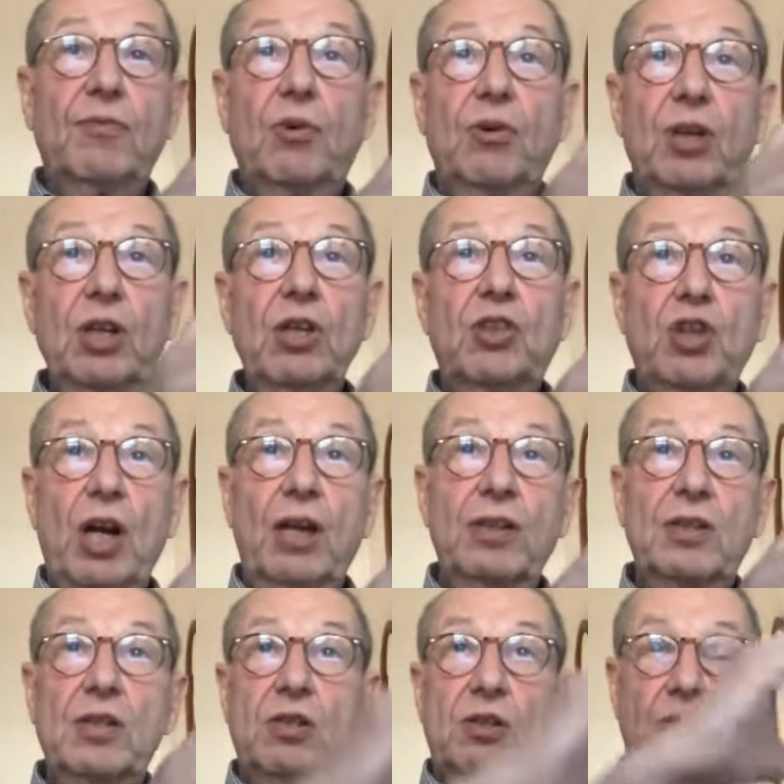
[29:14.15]
For each
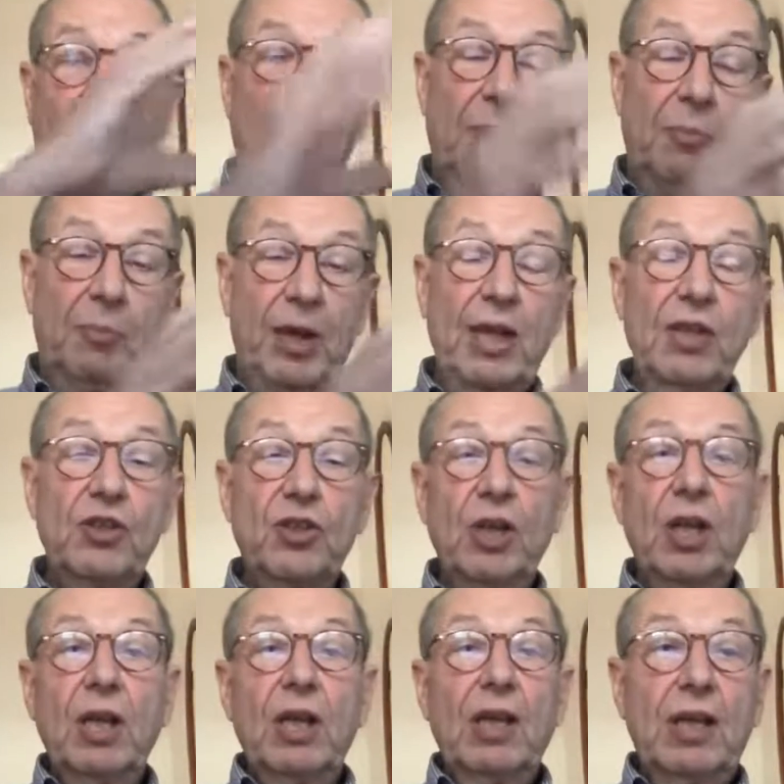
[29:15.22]
artist double page,
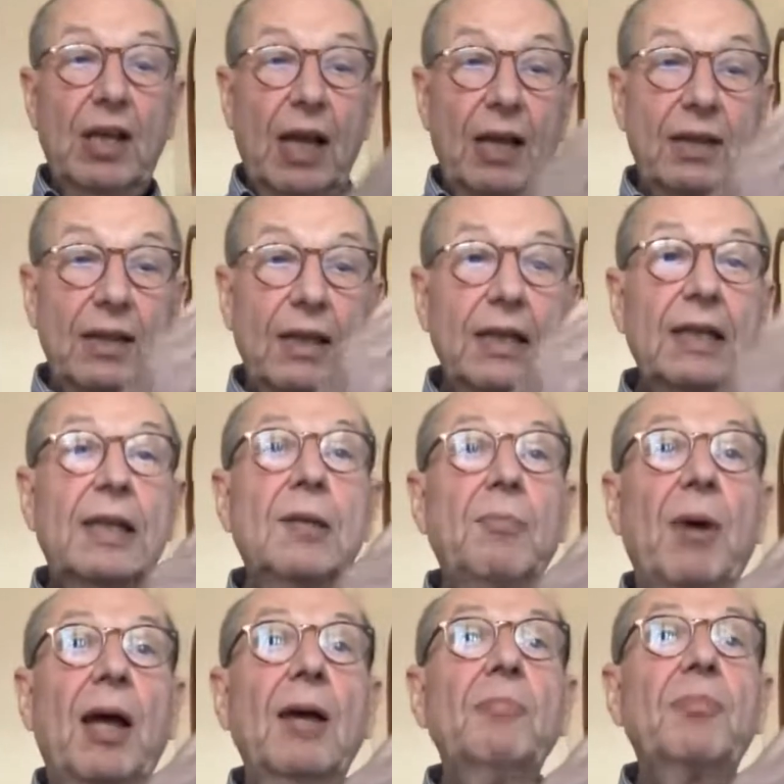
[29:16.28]
he had a little
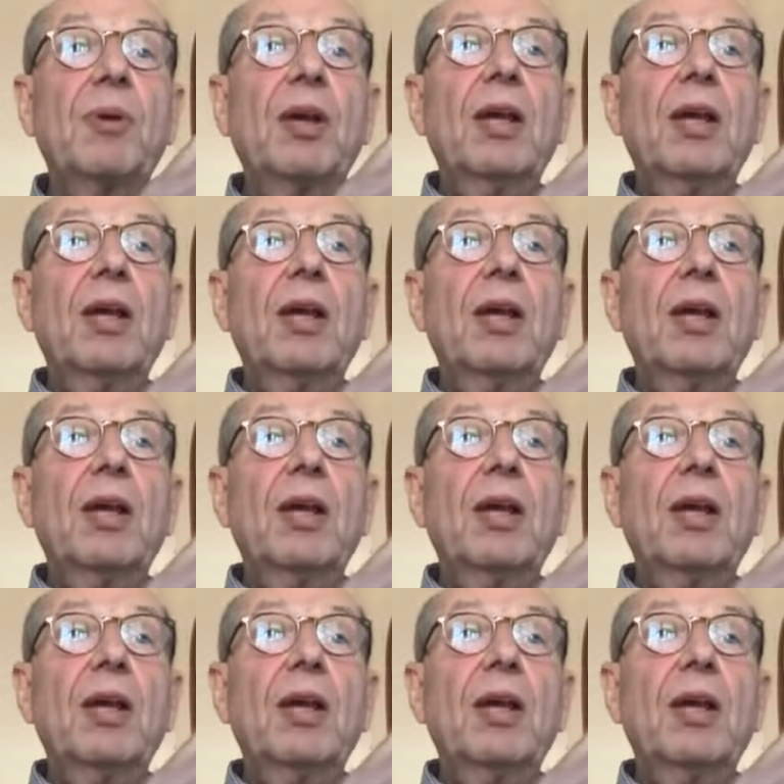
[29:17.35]
map,